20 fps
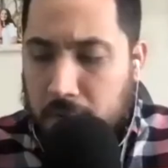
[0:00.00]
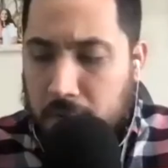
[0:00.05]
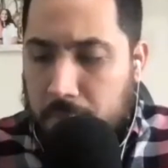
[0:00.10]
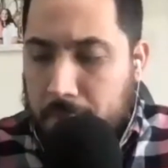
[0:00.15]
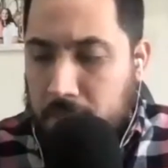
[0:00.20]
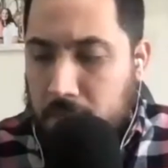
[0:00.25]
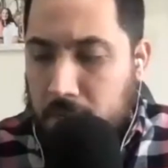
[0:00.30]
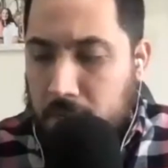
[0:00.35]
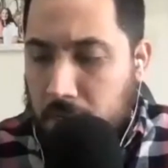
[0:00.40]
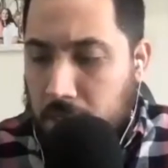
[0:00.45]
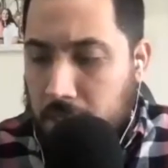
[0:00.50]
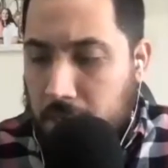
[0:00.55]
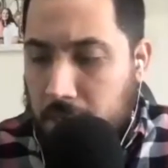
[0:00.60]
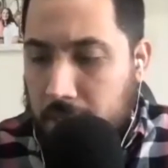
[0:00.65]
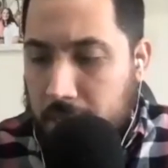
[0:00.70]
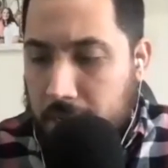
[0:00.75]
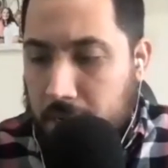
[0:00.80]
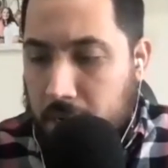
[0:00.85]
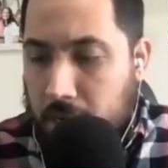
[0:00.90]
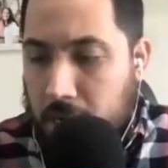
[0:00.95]
mention earlier
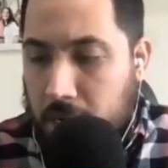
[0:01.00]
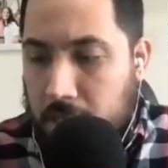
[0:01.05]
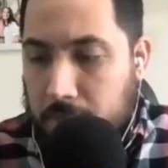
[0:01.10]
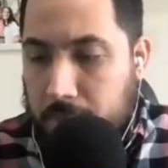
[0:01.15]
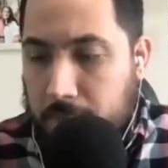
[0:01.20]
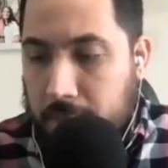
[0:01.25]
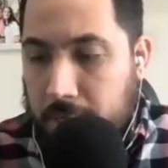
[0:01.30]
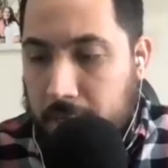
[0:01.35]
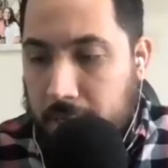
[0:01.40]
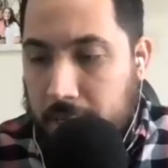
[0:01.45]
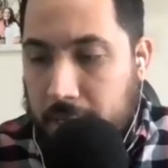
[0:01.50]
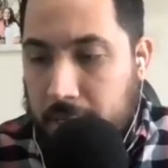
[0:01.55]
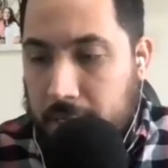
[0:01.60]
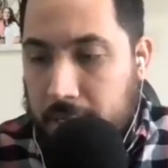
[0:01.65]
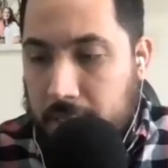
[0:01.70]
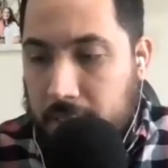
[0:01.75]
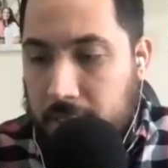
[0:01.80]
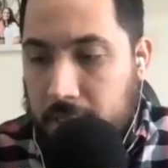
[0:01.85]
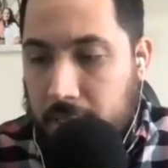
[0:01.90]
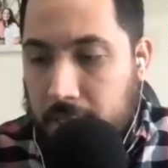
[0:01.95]
that your husband
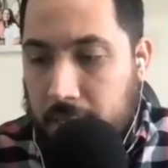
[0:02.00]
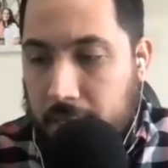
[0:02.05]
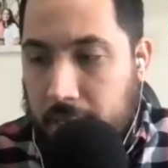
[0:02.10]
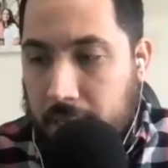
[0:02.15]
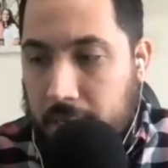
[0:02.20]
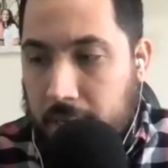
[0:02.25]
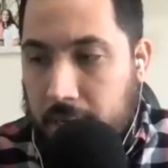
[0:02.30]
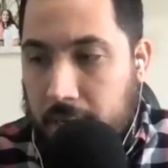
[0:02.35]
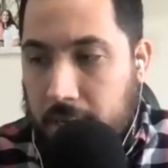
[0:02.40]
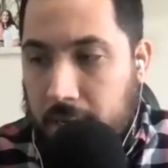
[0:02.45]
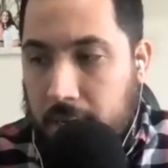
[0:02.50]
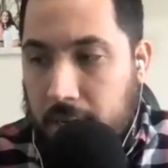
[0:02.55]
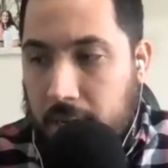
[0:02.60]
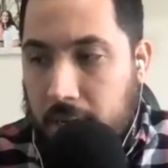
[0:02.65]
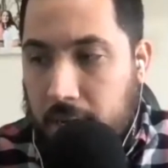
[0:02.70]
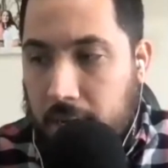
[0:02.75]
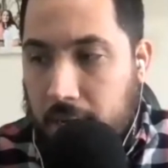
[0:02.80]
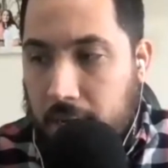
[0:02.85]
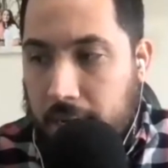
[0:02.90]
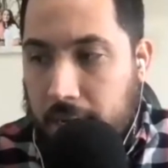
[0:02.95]
is in
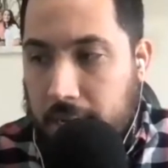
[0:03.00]
uh,